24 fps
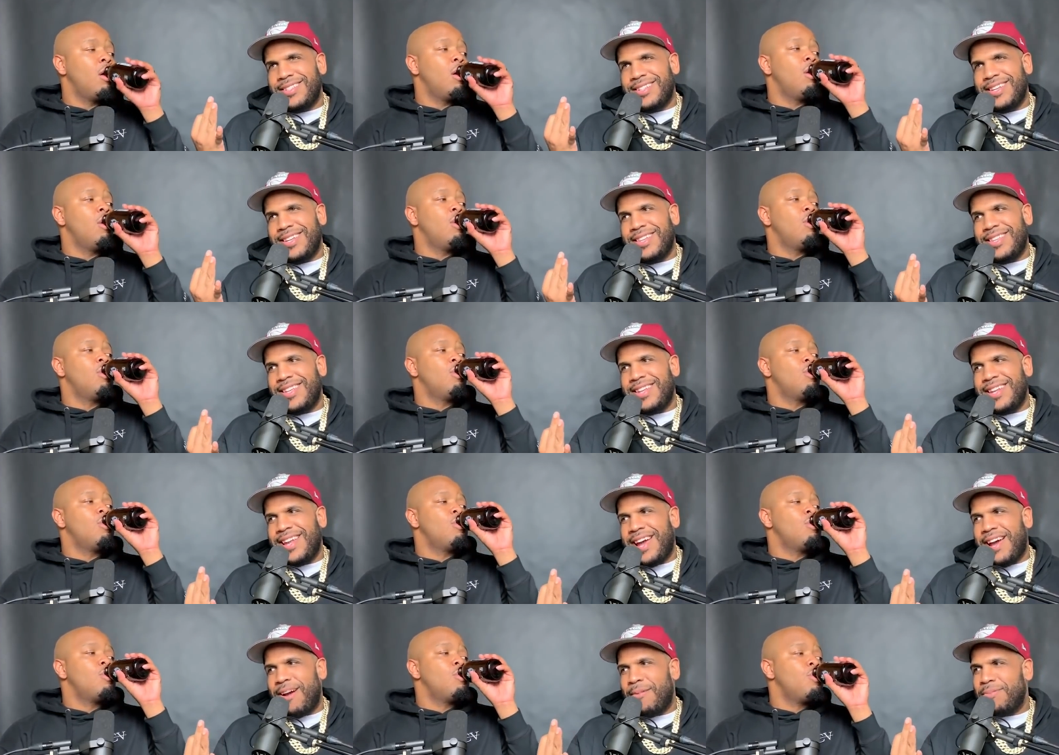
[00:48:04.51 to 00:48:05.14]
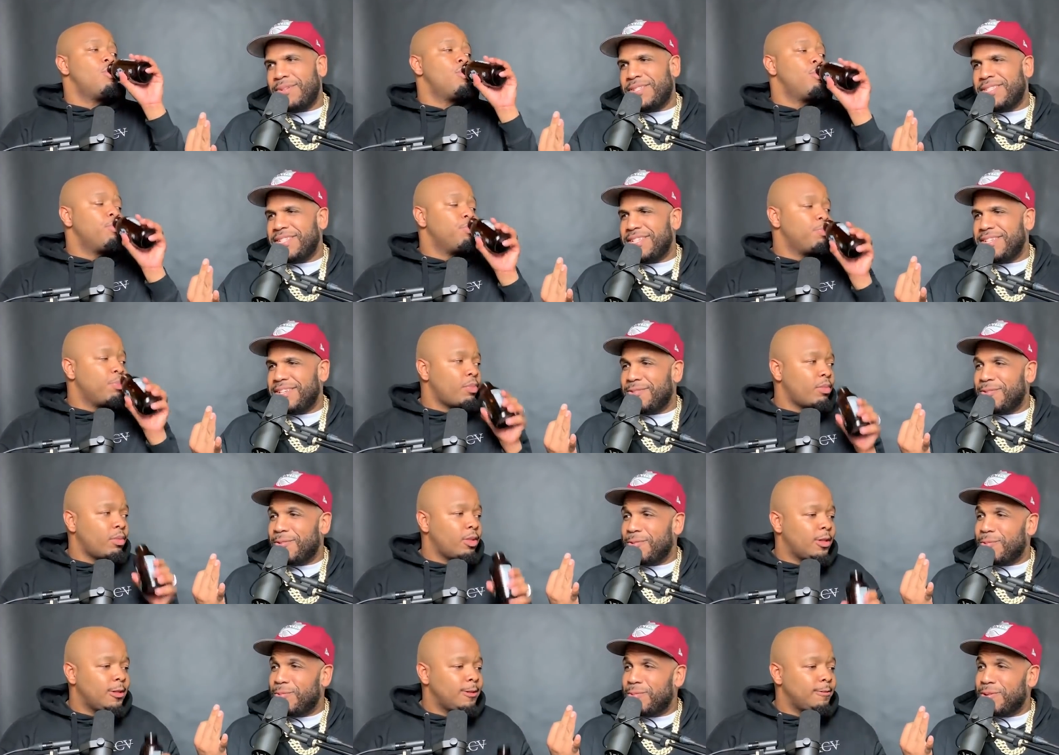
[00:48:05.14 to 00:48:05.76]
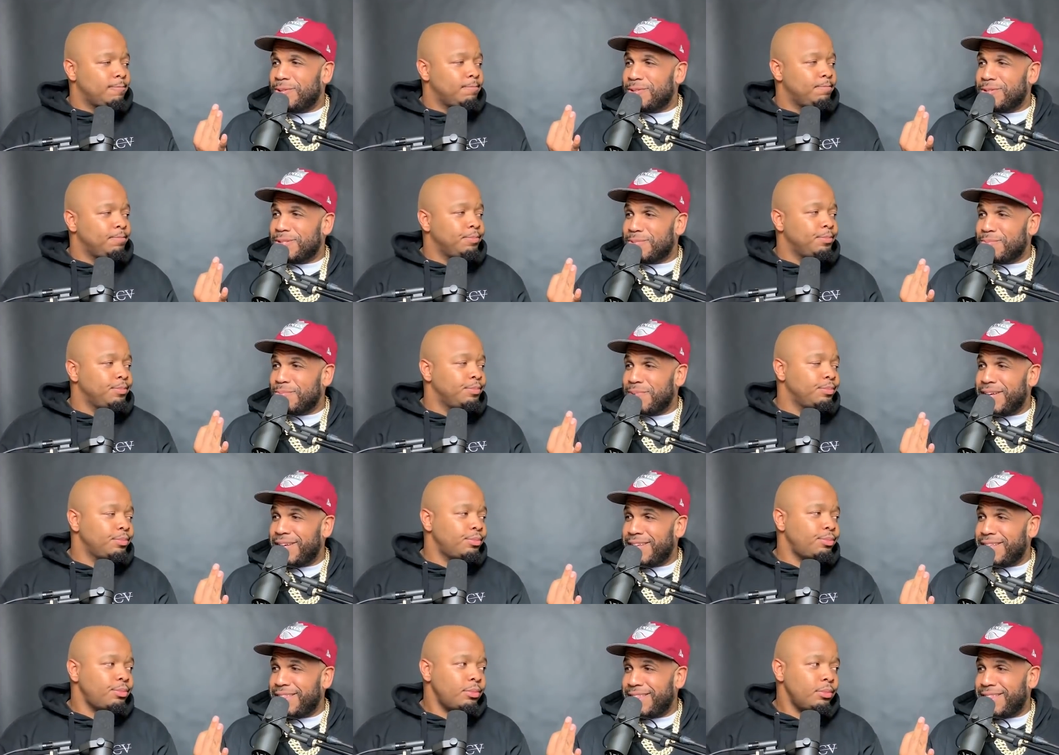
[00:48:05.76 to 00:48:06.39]
Speaker 1: And then Al Pacino or Will
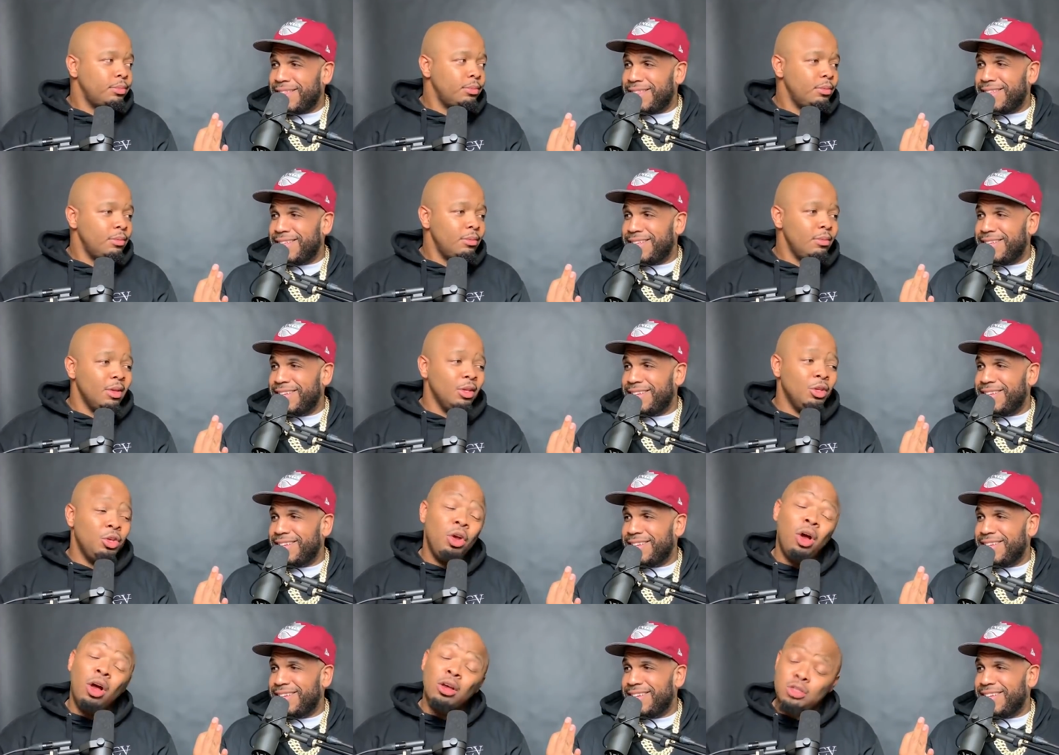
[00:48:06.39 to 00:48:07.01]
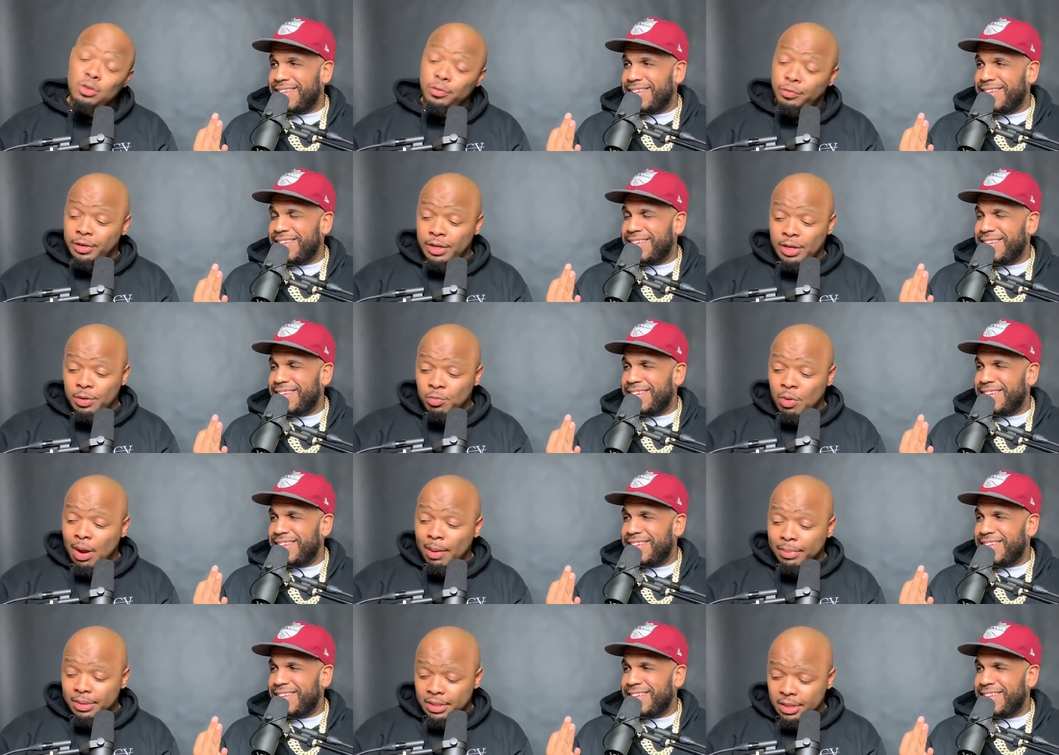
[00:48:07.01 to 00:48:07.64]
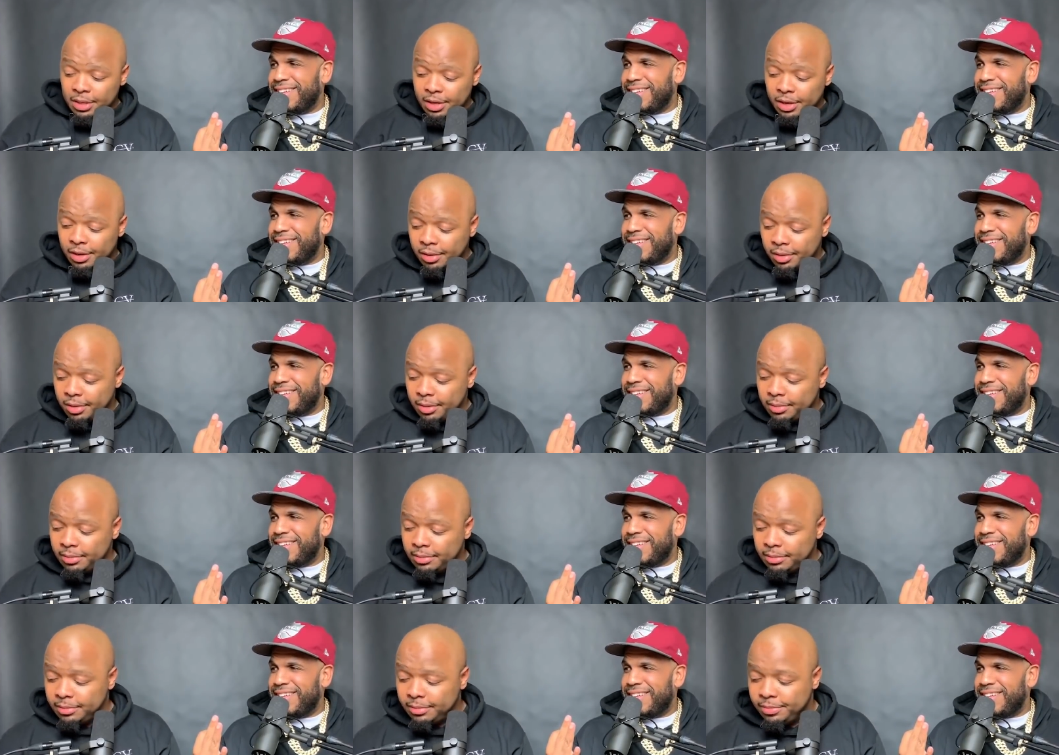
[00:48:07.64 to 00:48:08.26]
Smith.
Speaker 2: you also forgetting Robert De Niro.
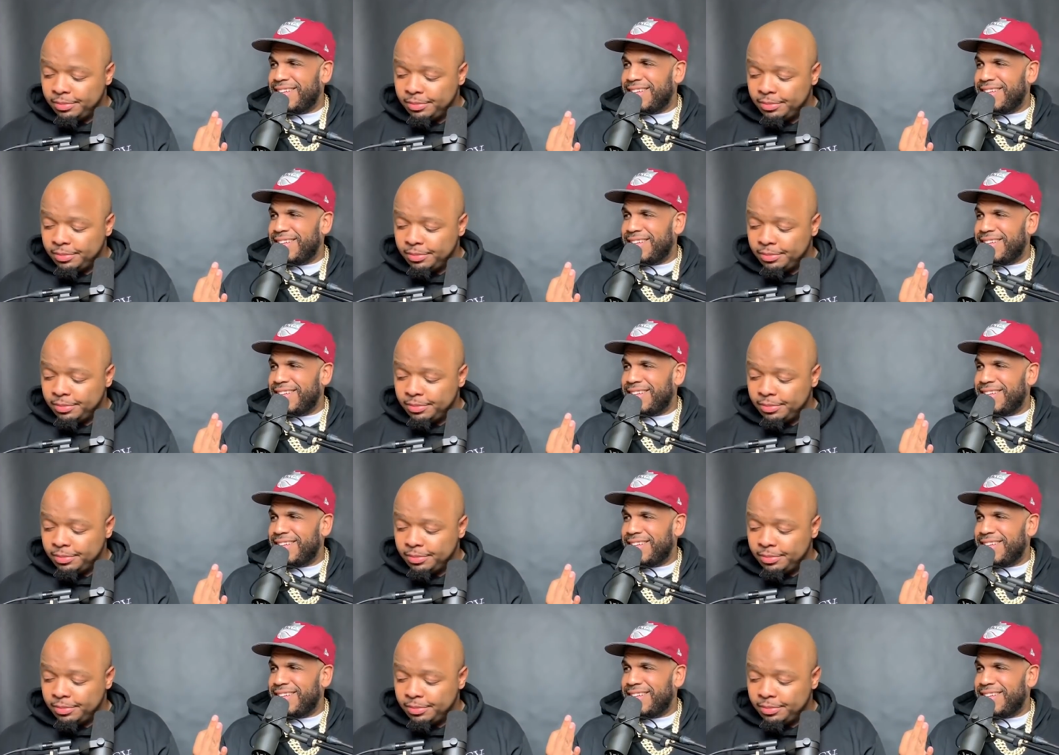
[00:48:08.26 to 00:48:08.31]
